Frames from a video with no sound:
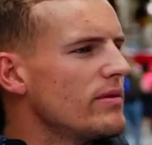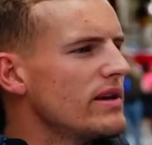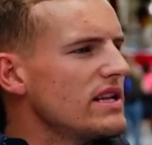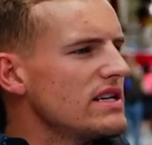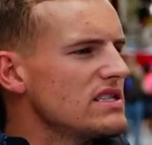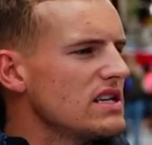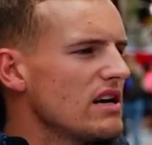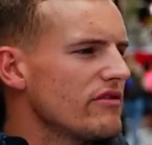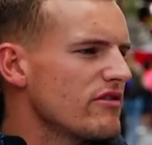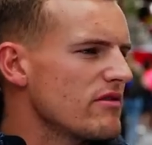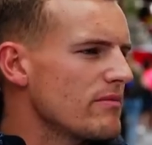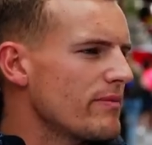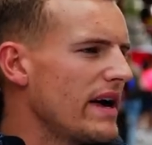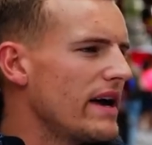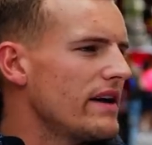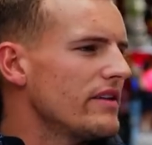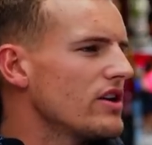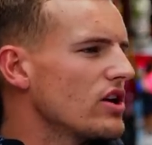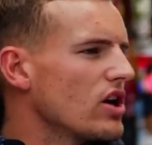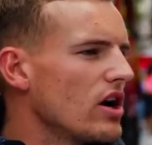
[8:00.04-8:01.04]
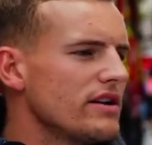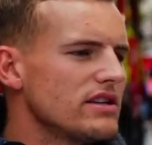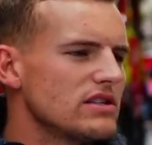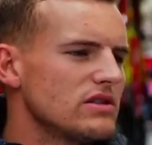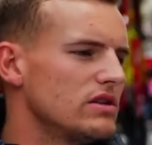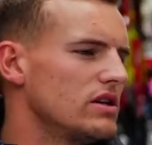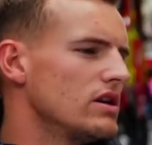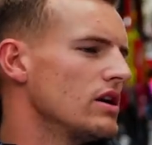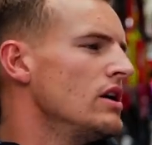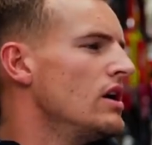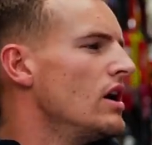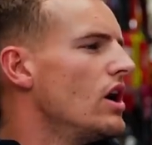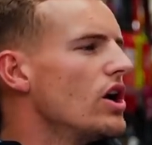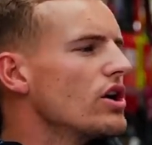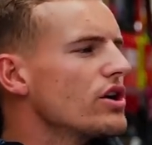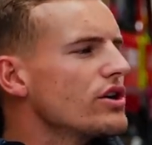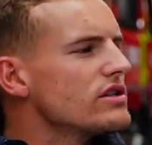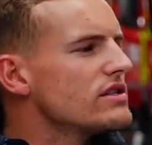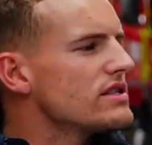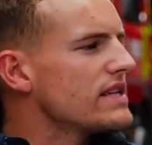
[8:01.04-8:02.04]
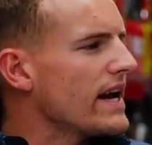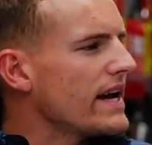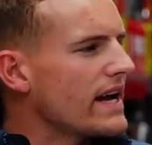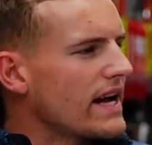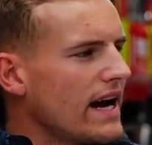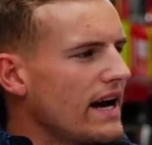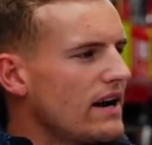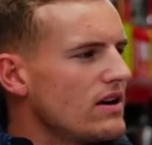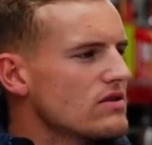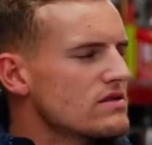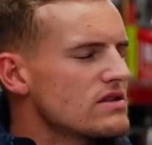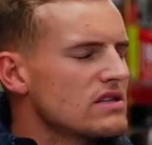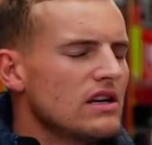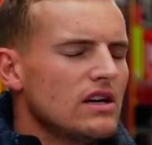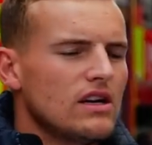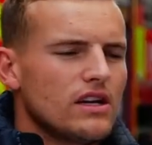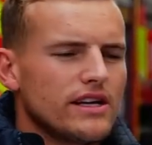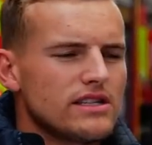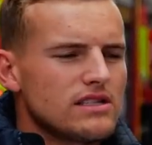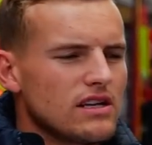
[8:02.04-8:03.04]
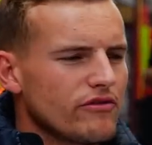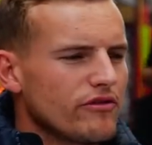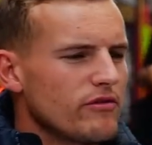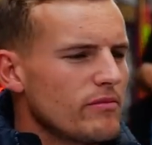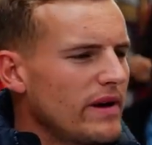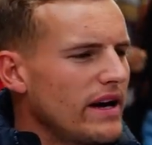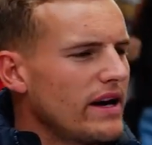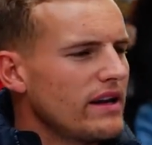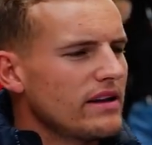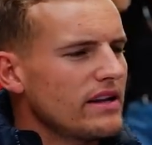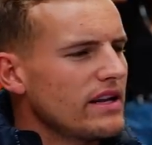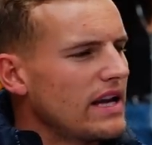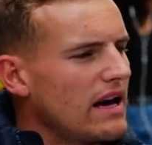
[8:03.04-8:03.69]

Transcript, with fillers: but there's nothing better than going to a, a good steakhouse. There's nothing better than